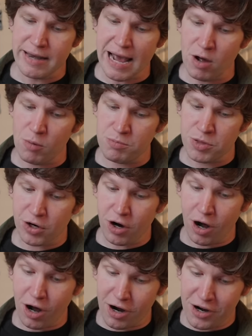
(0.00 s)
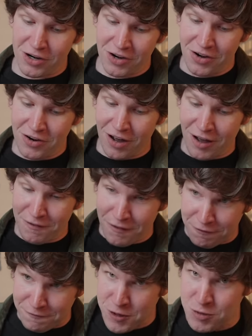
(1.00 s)
Now, there are
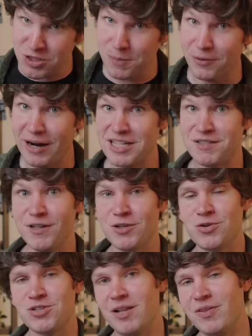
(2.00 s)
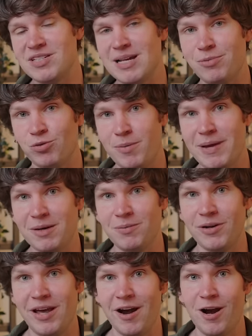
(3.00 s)
a few surprise features on this M3
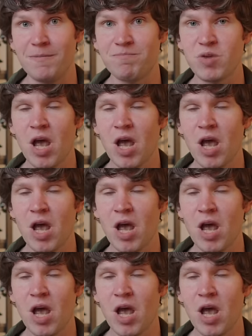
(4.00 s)
MacBook Air.